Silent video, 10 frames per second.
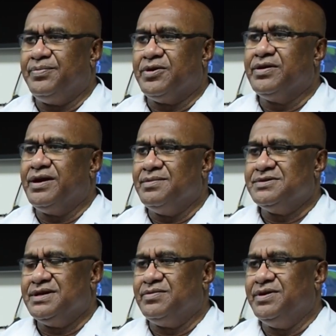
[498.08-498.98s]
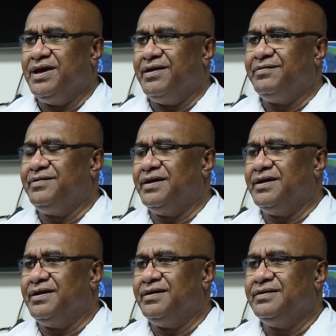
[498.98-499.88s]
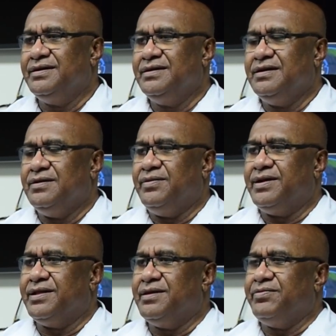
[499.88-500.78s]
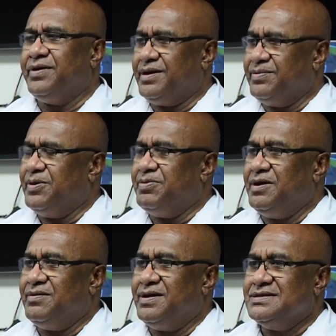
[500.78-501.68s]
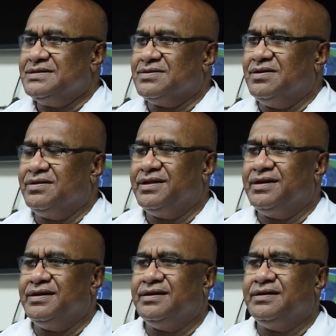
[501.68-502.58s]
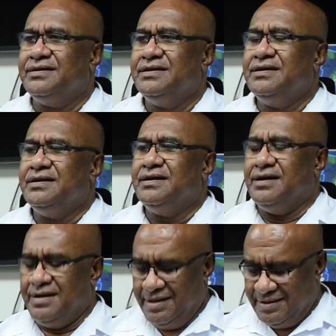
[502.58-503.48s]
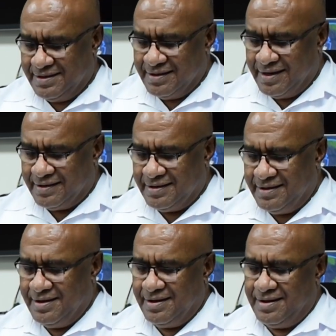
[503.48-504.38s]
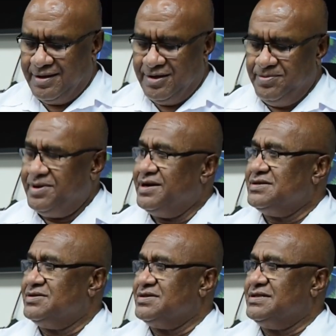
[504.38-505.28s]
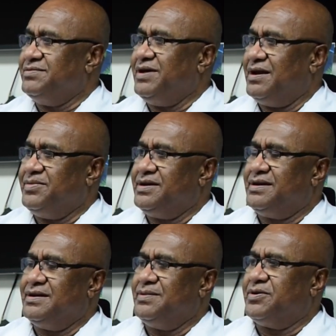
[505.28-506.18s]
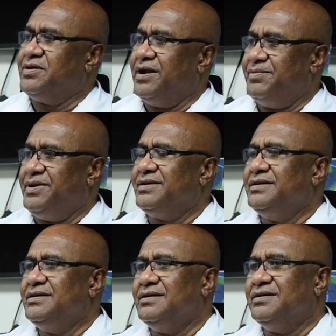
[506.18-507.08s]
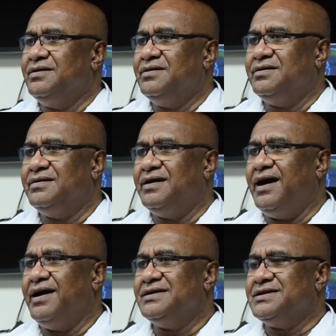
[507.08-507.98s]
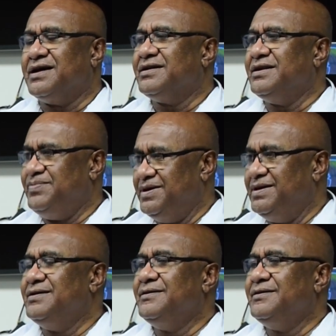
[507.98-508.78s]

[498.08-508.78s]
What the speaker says: programs that we have, one of the very popular ones is called the Integrated Human Resource Development Program, or IHRDP.